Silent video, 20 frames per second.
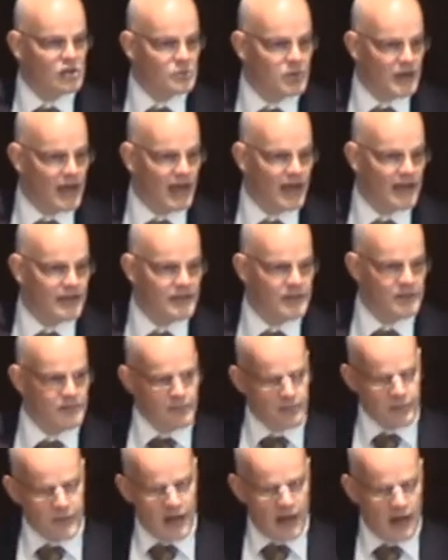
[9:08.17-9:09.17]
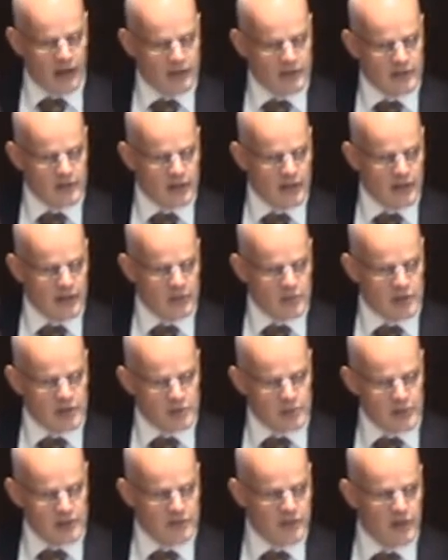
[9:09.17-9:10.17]
Action Plan, and
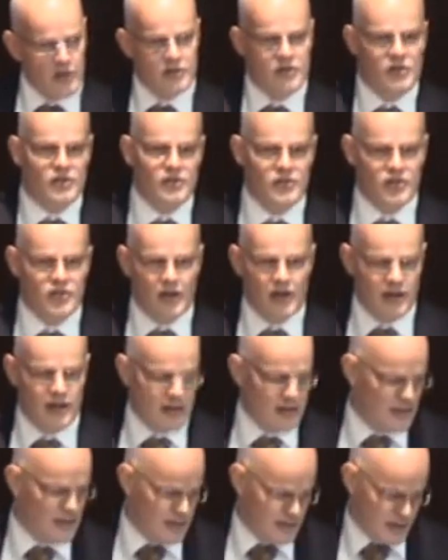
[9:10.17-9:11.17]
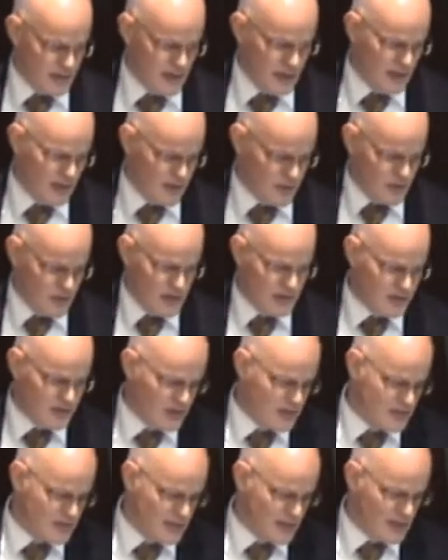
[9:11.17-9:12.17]
which will focus on
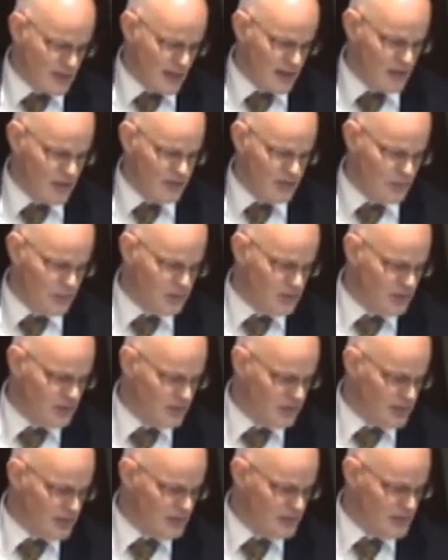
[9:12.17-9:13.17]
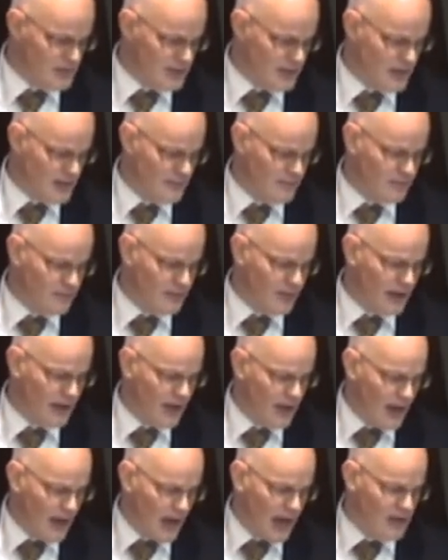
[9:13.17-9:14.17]
resource and energy productivity.
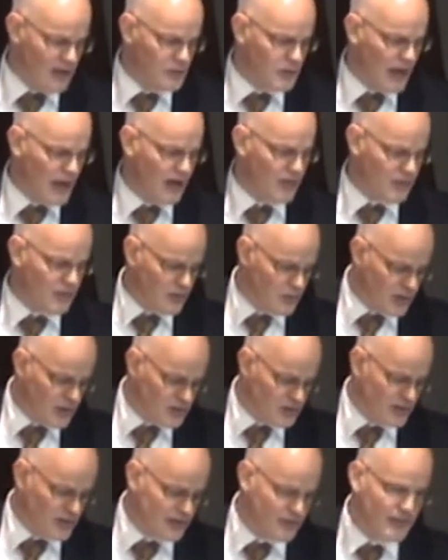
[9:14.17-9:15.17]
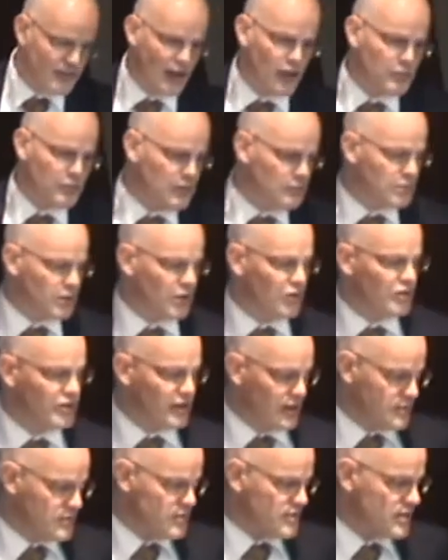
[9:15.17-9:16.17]
And we have the regional development
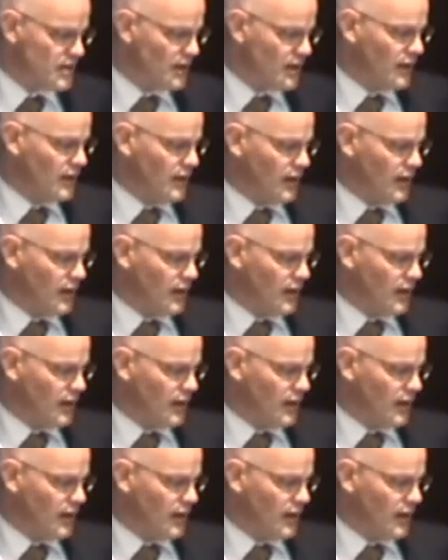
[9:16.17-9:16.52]
programs.